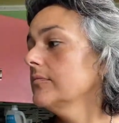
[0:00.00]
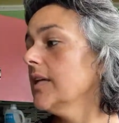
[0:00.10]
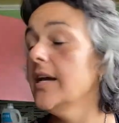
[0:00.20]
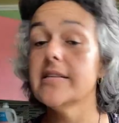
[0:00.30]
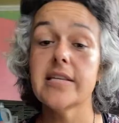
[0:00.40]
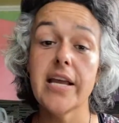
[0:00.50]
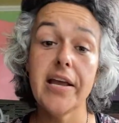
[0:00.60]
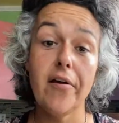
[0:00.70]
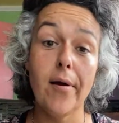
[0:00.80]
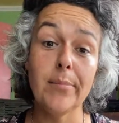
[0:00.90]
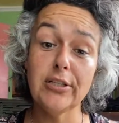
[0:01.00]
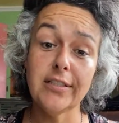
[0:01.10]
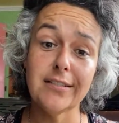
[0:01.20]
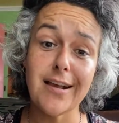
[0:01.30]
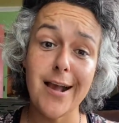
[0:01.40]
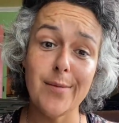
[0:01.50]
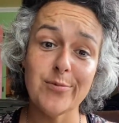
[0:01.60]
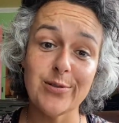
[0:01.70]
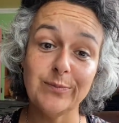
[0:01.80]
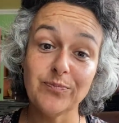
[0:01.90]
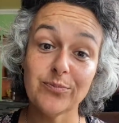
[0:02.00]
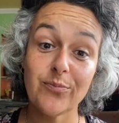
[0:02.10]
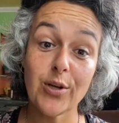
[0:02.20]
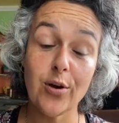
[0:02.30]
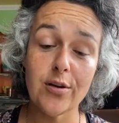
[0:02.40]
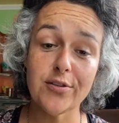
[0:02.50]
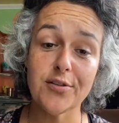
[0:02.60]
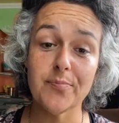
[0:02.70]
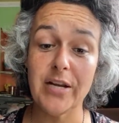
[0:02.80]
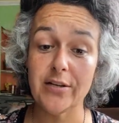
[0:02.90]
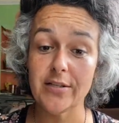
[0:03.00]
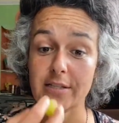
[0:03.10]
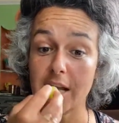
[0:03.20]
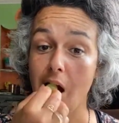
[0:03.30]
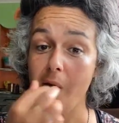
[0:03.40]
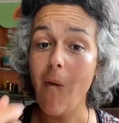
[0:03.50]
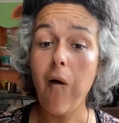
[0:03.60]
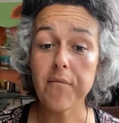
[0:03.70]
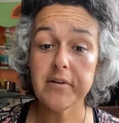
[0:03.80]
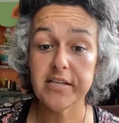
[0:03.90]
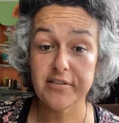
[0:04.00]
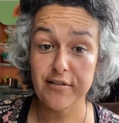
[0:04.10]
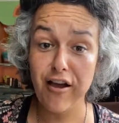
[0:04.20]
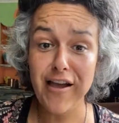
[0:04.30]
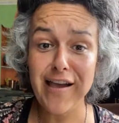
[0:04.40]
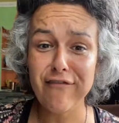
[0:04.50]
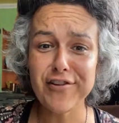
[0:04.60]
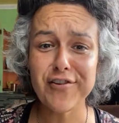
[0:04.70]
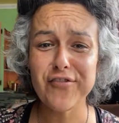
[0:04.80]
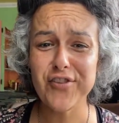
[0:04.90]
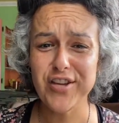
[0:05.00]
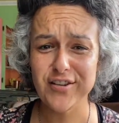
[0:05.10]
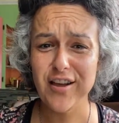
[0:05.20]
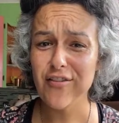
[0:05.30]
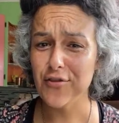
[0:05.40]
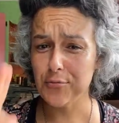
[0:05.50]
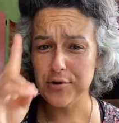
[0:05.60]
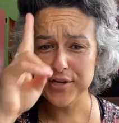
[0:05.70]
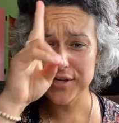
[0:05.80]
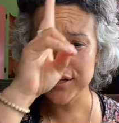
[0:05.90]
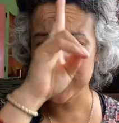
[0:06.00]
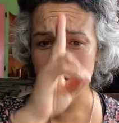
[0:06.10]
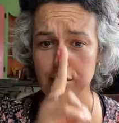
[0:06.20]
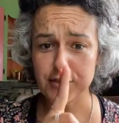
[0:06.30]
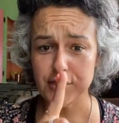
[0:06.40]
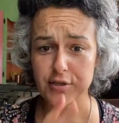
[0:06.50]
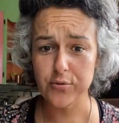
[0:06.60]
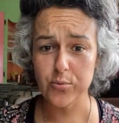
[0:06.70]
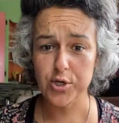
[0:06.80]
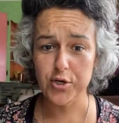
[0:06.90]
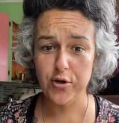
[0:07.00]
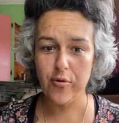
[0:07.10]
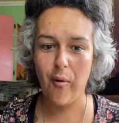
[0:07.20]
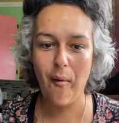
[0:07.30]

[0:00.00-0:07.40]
I say it a million times. Conscious parenting is a lot heavier than 3D lost in the world.